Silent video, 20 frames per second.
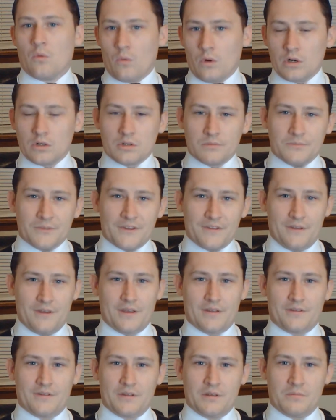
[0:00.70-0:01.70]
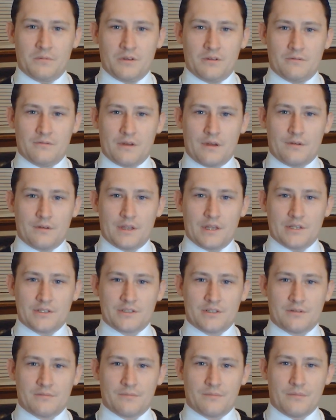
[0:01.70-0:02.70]
Welcome to the SCP
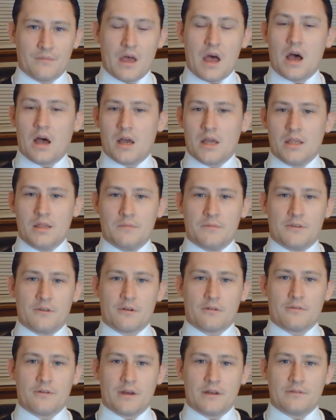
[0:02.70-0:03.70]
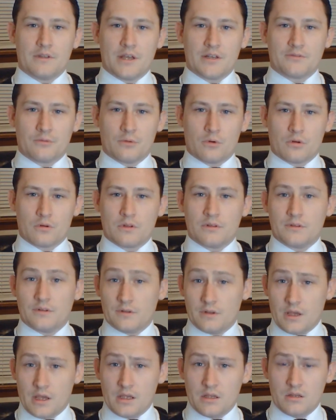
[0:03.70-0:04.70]
Foundation. I am O5-4 and
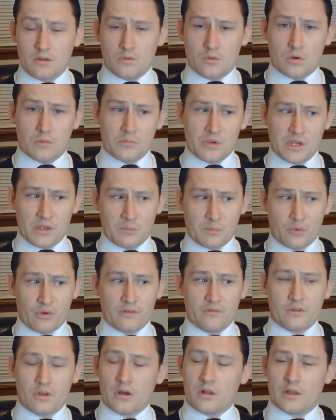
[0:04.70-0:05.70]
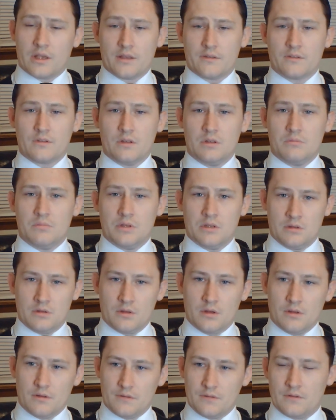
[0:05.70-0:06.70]
today you are being briefed on
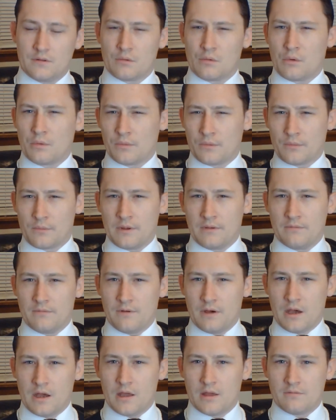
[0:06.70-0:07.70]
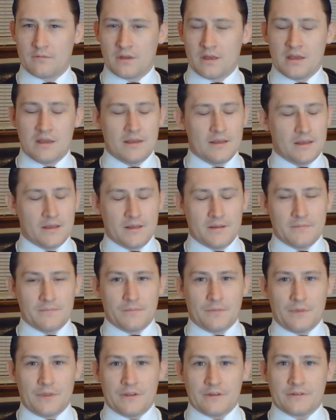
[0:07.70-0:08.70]
SCP-035.
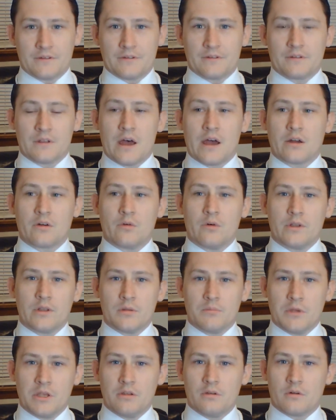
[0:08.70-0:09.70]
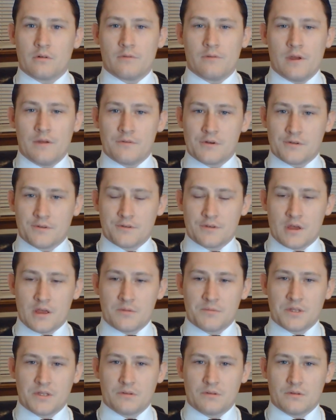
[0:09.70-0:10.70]
This is not going to be your favorite
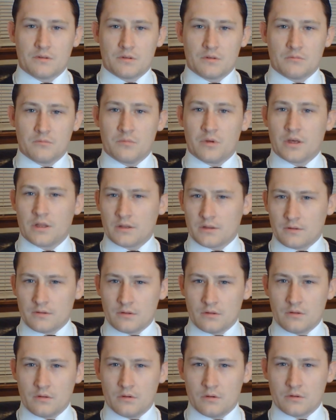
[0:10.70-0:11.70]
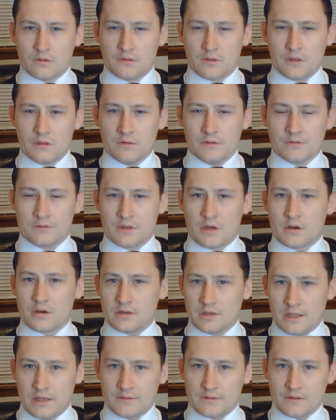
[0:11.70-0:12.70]
assignment, but your skills are
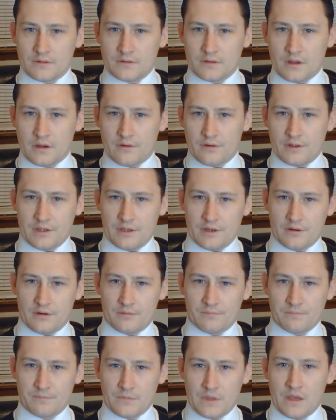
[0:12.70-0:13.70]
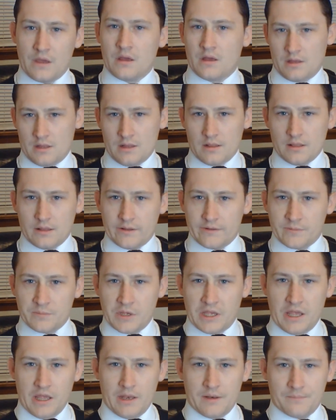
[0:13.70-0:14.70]
necessary here. Let's
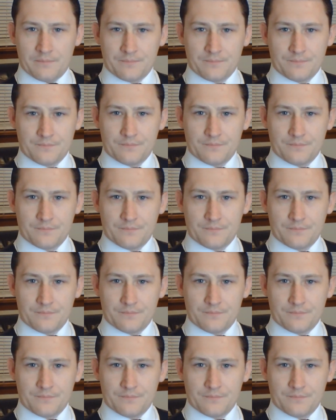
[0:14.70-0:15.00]
begin.